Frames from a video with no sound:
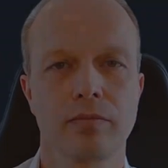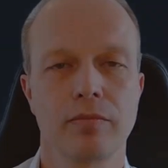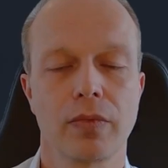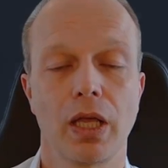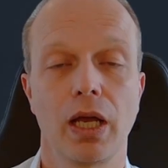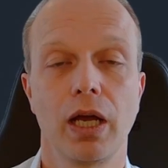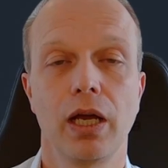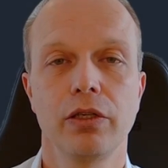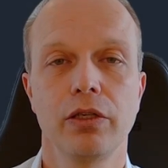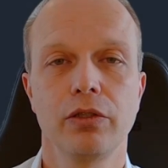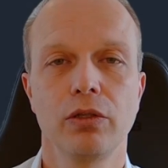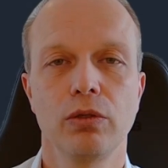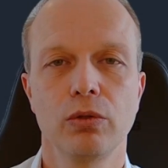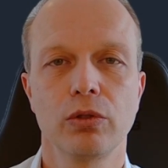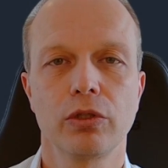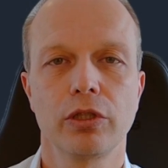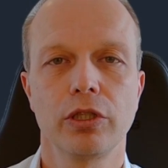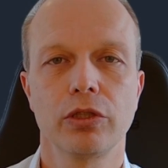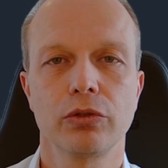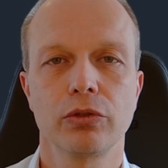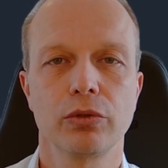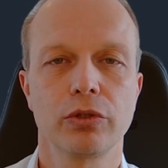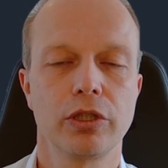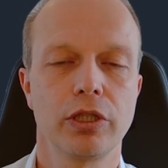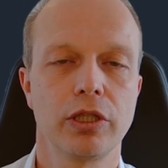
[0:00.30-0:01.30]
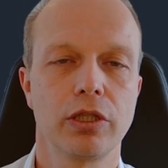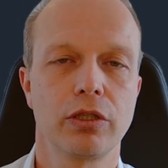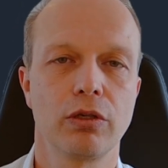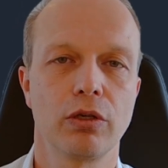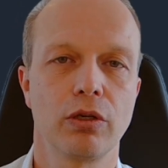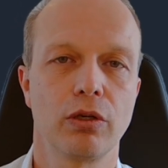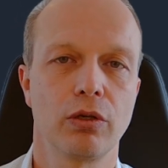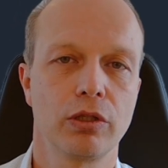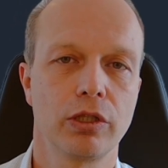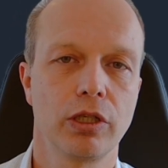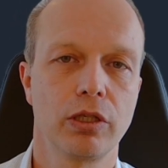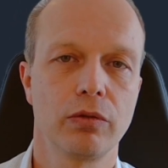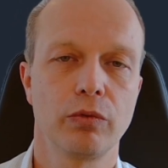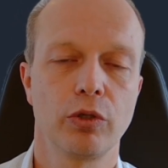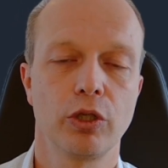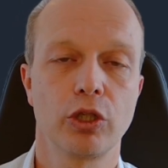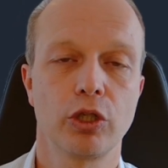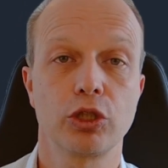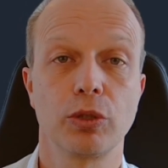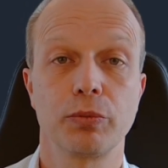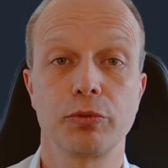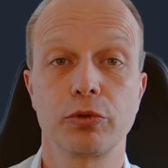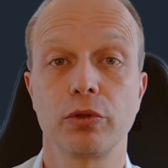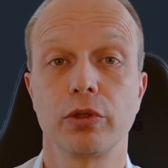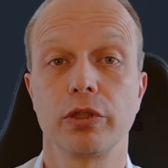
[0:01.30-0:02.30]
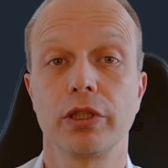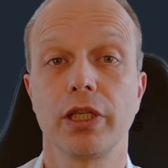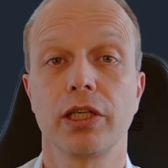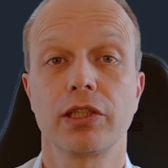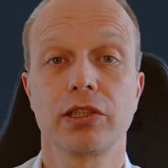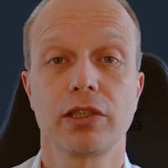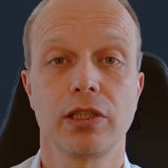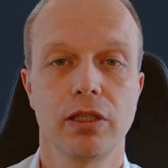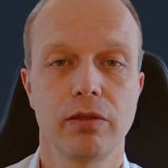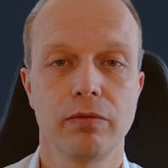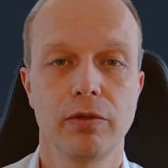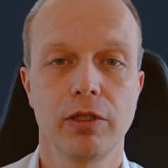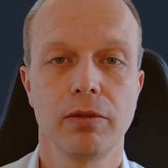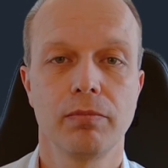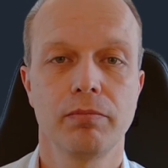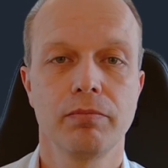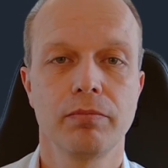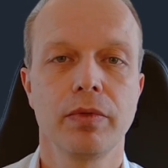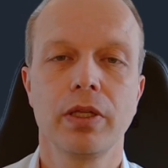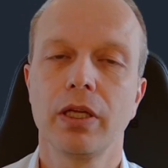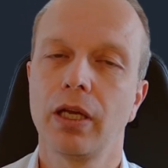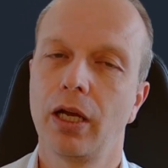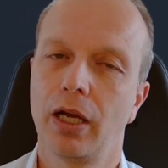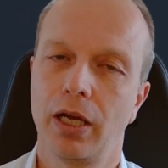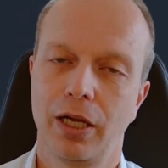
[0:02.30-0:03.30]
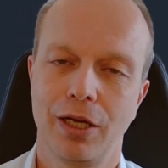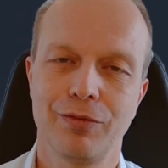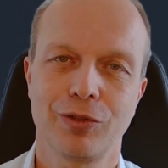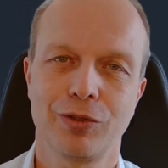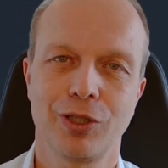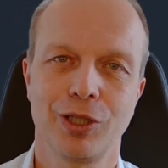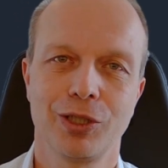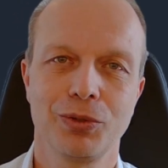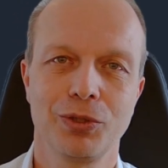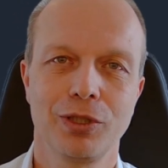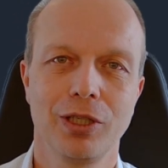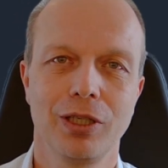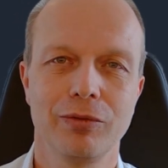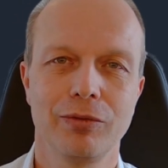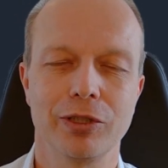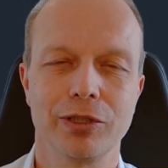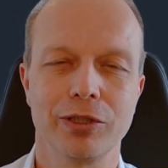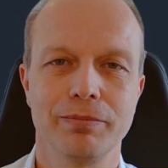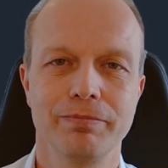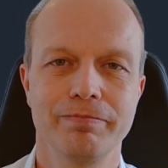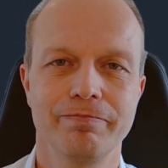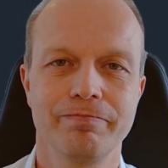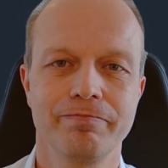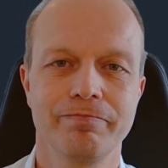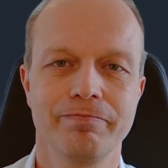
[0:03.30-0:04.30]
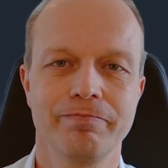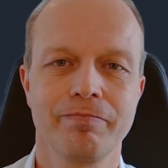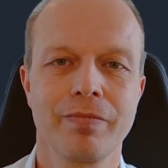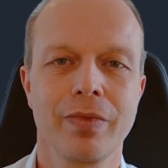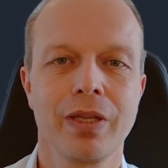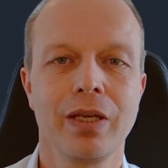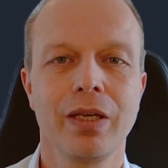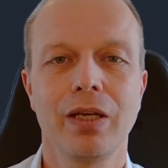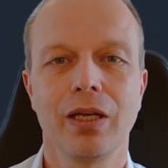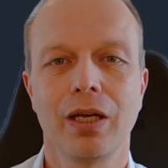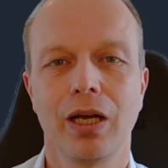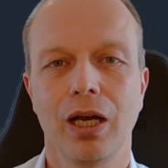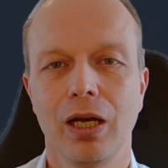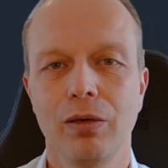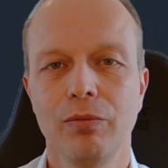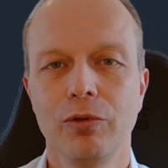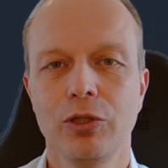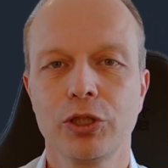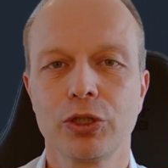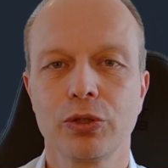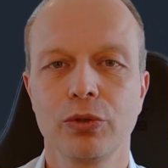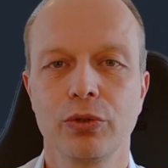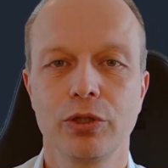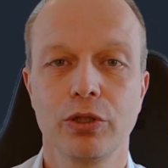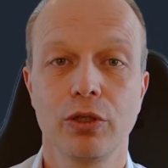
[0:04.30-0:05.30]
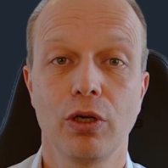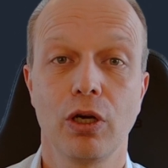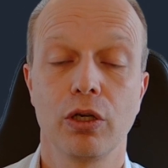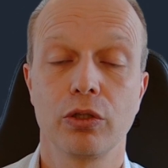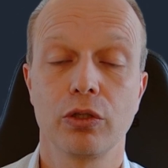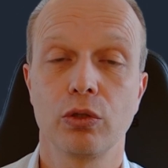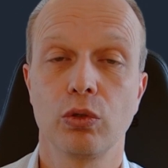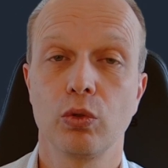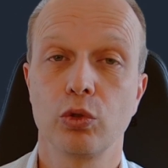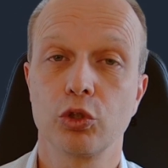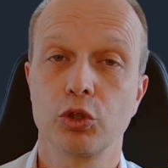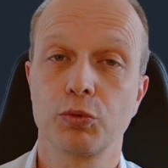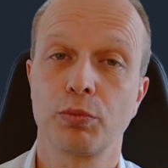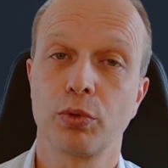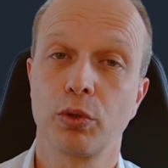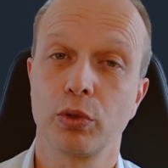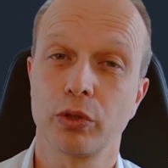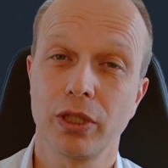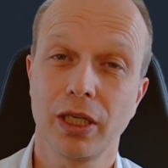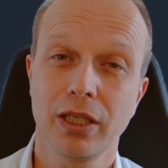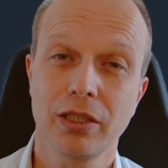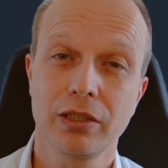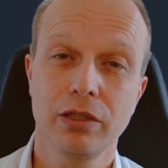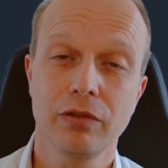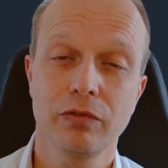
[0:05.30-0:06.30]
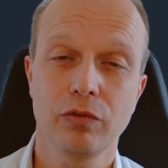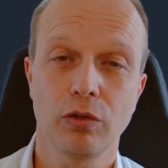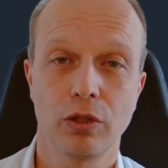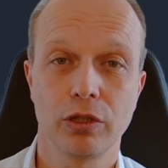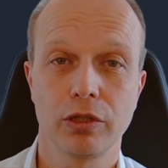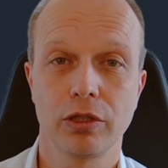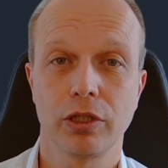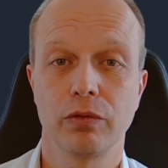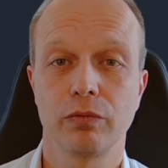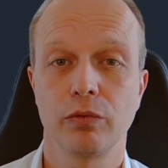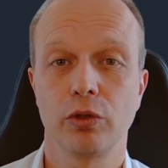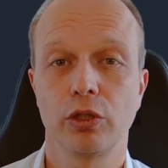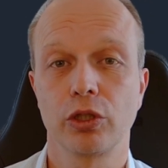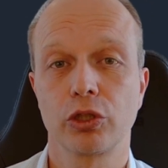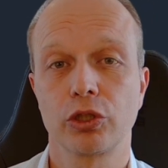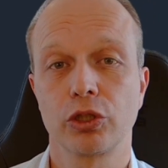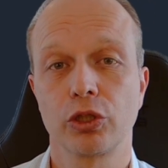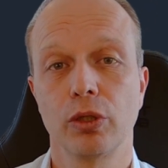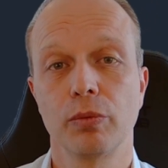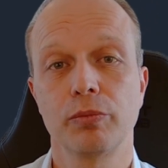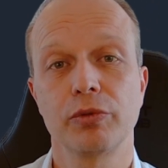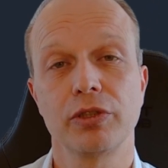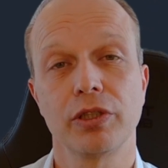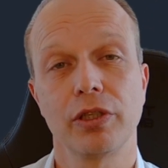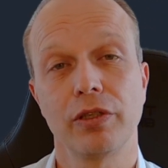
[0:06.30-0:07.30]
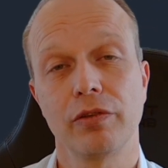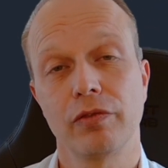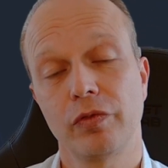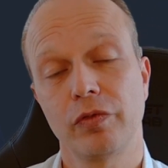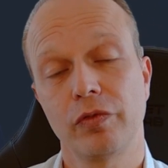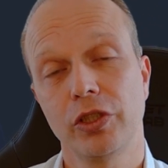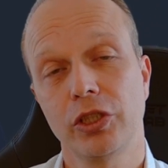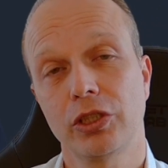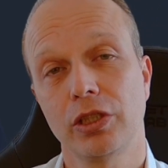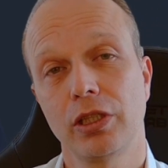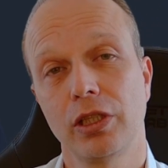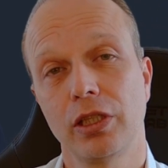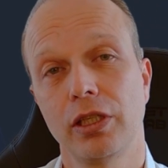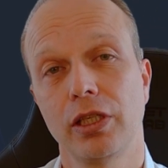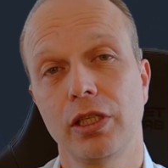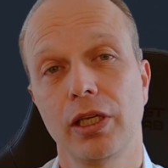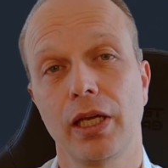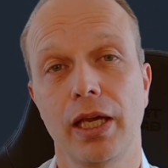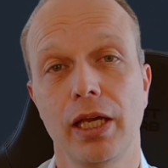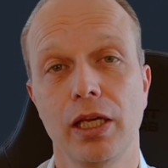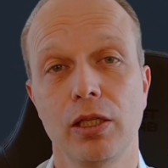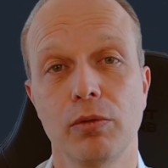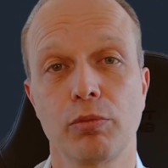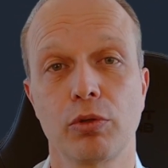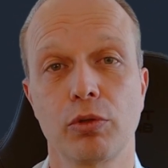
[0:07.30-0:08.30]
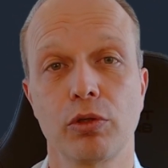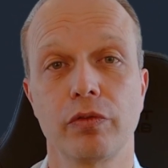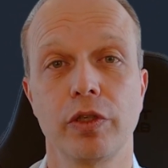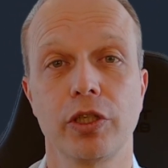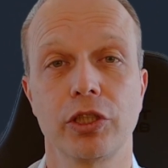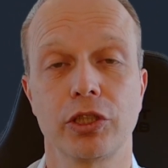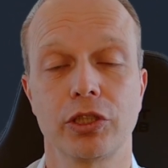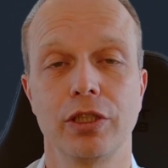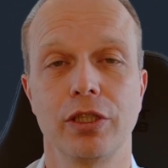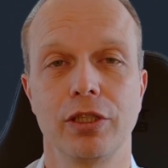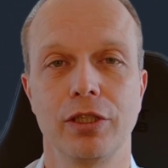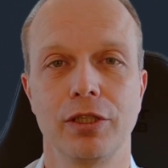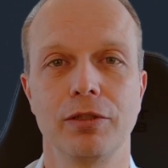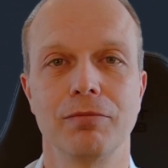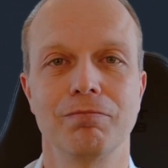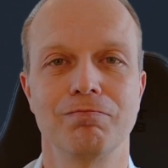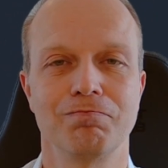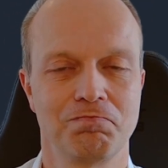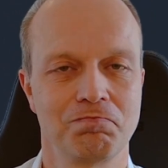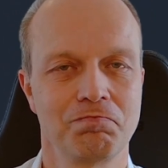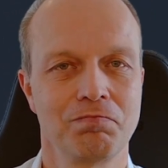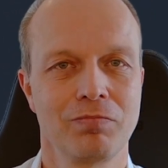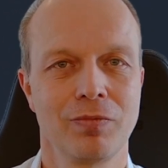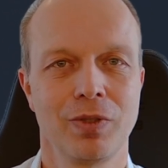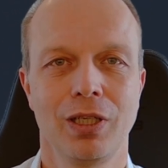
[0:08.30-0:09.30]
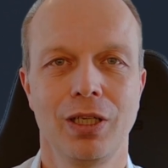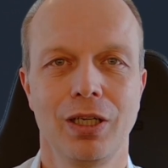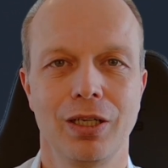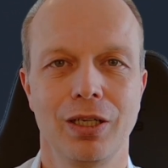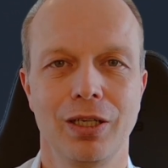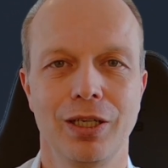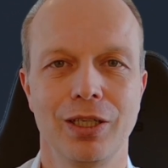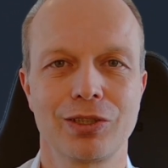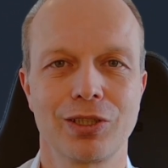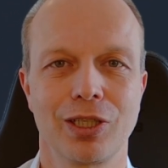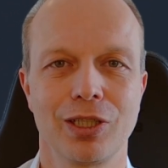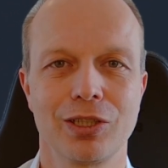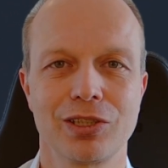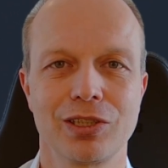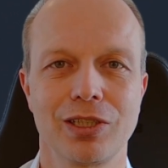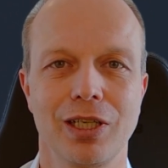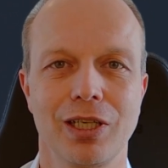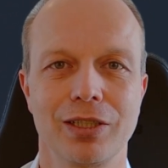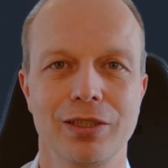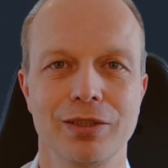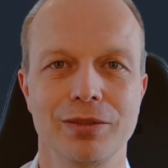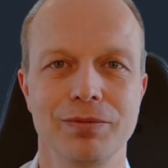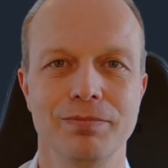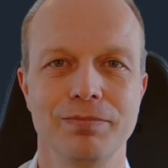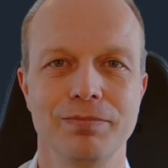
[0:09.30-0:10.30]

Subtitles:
Are you looking to take your online workshops to the next level? I've got you covered. I will show you how to host productive online workshops efficiently and professionally. Let's get started.